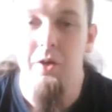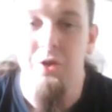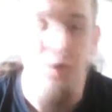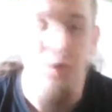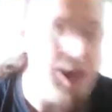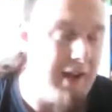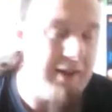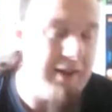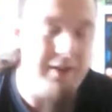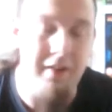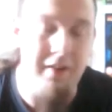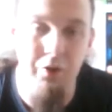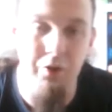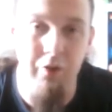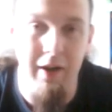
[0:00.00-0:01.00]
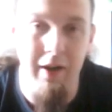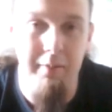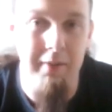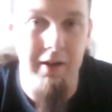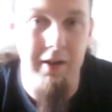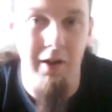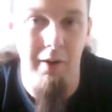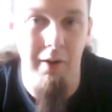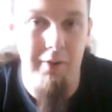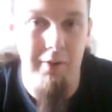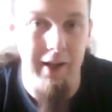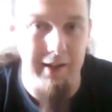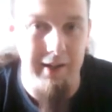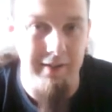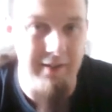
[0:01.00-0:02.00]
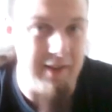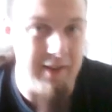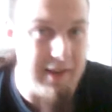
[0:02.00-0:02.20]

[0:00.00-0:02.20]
yet it's incredibly complex.